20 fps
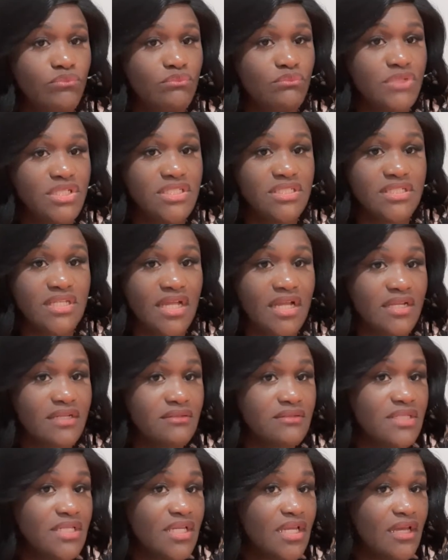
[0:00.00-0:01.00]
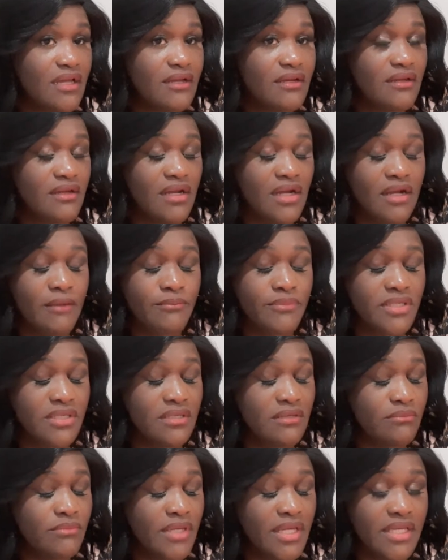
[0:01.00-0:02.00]
We did not
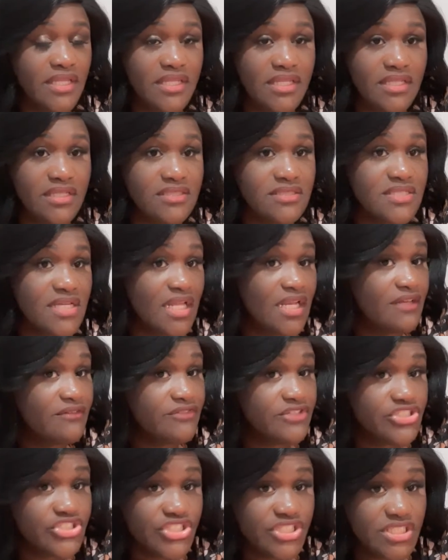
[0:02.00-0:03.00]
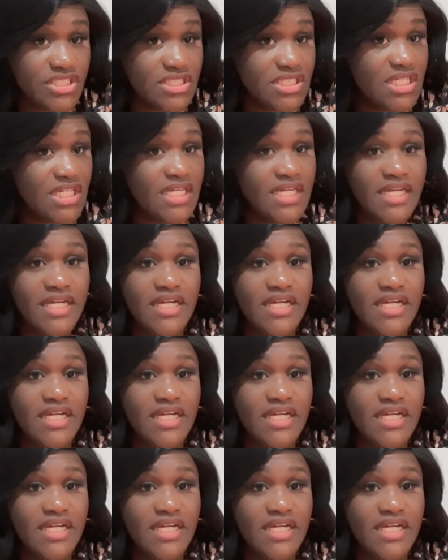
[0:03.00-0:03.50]
keep any television